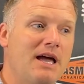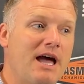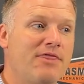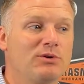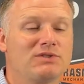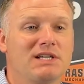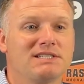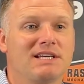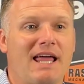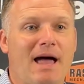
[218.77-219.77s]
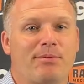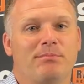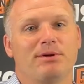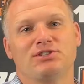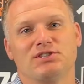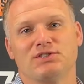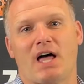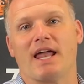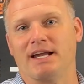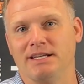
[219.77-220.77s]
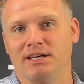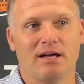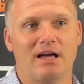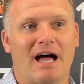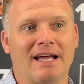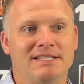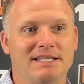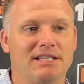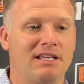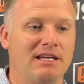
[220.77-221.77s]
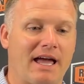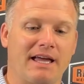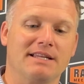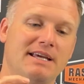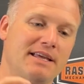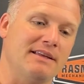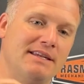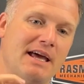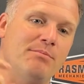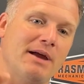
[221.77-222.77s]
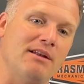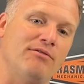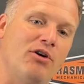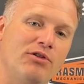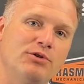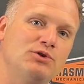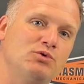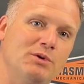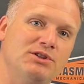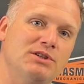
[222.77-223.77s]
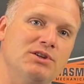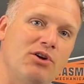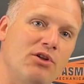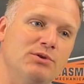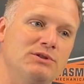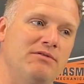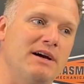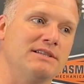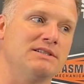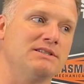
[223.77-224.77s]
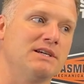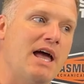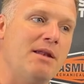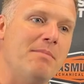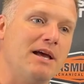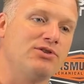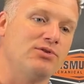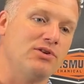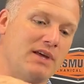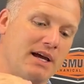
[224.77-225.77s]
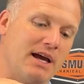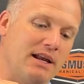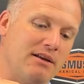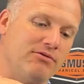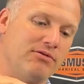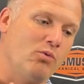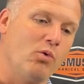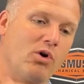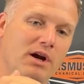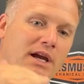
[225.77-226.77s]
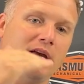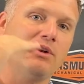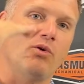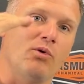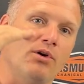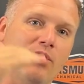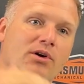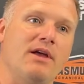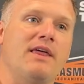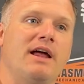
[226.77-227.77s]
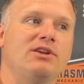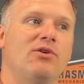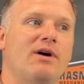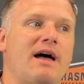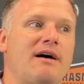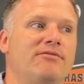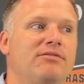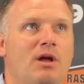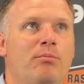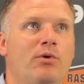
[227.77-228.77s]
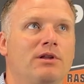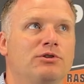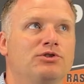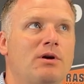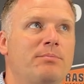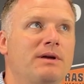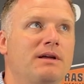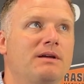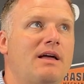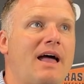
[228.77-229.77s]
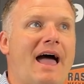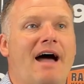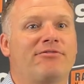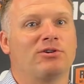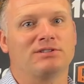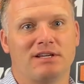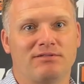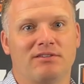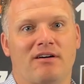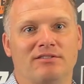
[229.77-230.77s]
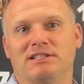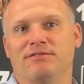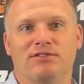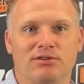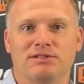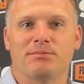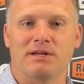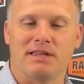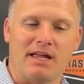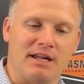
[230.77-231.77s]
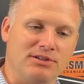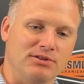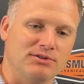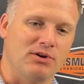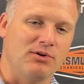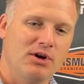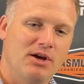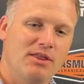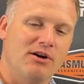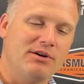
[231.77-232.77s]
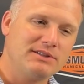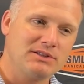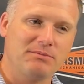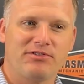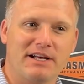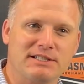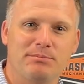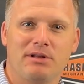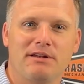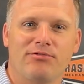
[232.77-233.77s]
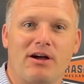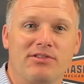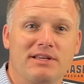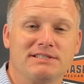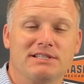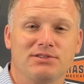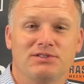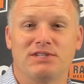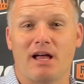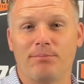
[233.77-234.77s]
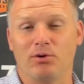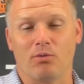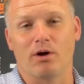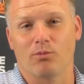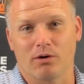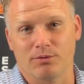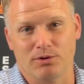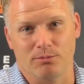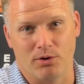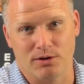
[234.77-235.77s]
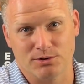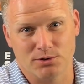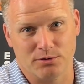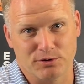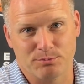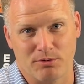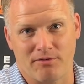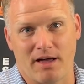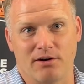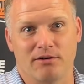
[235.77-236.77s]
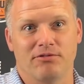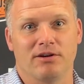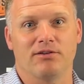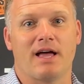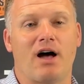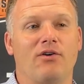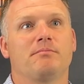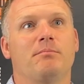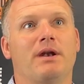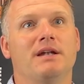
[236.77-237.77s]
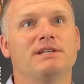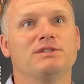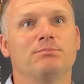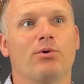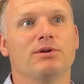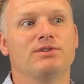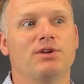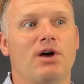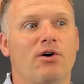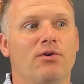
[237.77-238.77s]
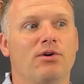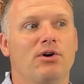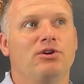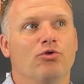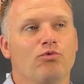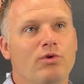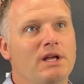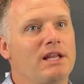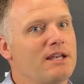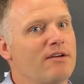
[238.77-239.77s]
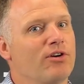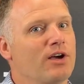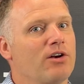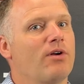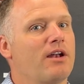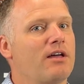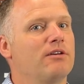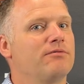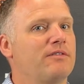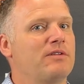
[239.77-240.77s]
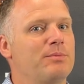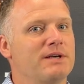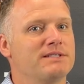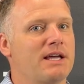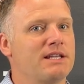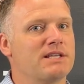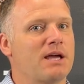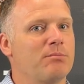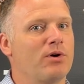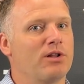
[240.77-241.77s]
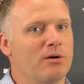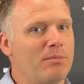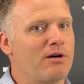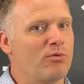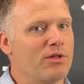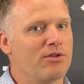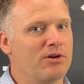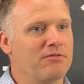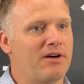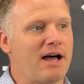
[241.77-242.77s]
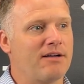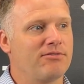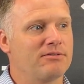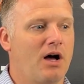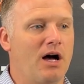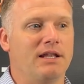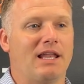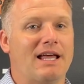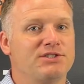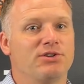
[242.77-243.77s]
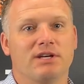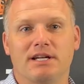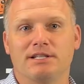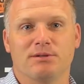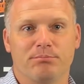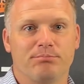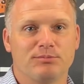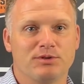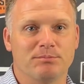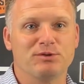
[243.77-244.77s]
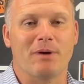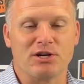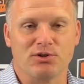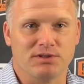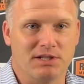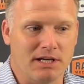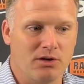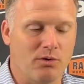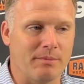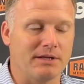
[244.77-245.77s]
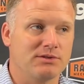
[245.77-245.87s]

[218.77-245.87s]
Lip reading: And those things can happen, but it's just not ideal. Ideally, I can take the dead band of all those switches and all those devices and make sure that they kind of work in order and that I don't have a boiler tripping after a safety valve is lifted or something of that nature. So there is some flexibility for how these things are set up. You'll want to work with your boiler service provider to figure it out. But it is important to know you're really never going to run a 150 psi design boiler above 135 unless you're getting some specialty equipment.